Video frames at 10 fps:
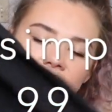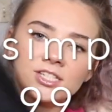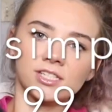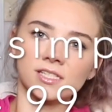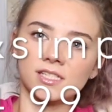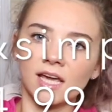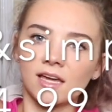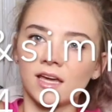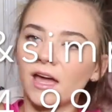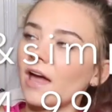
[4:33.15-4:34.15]
It just looks like
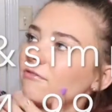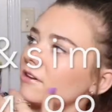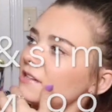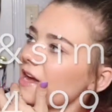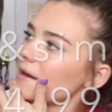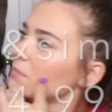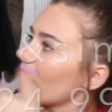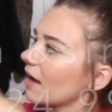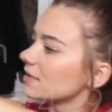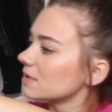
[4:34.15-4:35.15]
a everyday
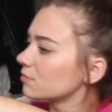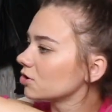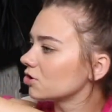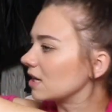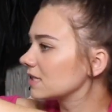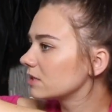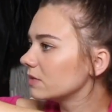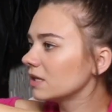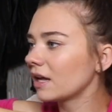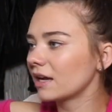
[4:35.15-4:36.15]
black simple dress to
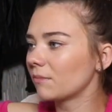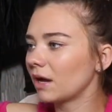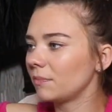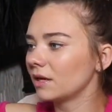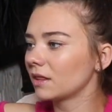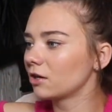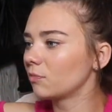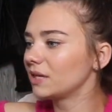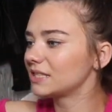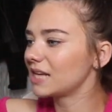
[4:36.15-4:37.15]
me, like it might be a little
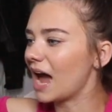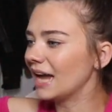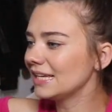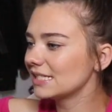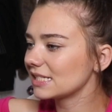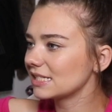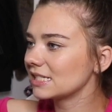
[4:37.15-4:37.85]
bit tight.